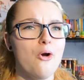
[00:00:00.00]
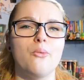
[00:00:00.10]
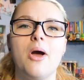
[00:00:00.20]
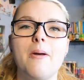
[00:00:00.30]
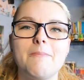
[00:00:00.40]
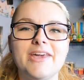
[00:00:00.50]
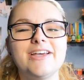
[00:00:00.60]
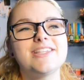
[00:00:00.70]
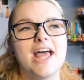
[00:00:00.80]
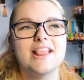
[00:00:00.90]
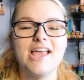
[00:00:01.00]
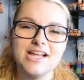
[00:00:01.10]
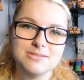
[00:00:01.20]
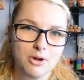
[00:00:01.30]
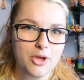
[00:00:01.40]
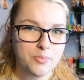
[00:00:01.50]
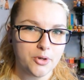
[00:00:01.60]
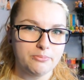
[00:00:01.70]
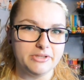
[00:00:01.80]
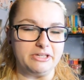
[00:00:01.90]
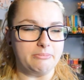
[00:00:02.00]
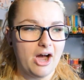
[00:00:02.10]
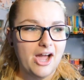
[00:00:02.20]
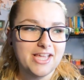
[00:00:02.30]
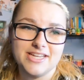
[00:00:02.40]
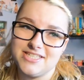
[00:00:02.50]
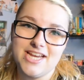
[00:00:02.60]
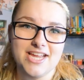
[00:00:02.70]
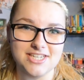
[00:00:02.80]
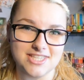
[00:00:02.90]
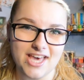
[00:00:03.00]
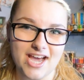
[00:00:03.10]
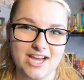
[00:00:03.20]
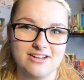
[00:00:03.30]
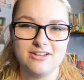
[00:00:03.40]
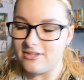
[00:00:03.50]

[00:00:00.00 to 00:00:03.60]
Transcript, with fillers: No, because that's my problem. I can change that.